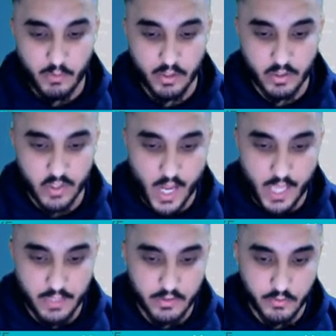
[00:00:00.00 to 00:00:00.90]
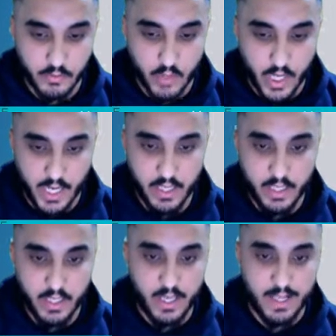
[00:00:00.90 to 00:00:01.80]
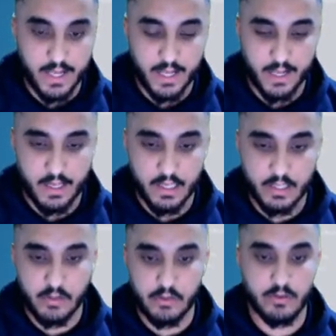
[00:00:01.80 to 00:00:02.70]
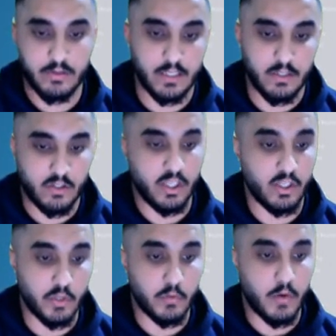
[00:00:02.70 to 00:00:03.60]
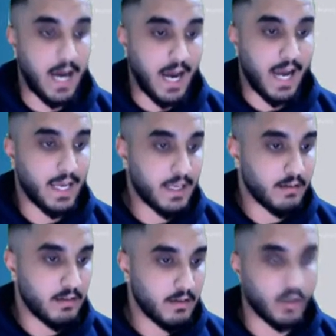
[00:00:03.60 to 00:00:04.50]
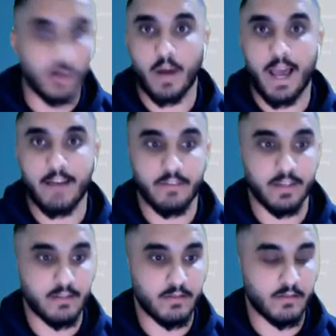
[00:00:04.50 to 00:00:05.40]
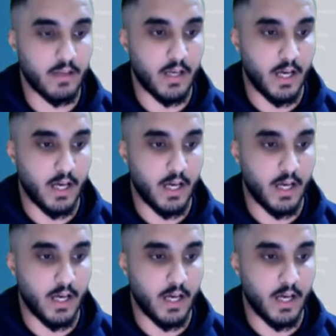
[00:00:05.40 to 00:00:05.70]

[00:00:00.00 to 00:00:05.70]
I'm gonna try to use the GUI graphics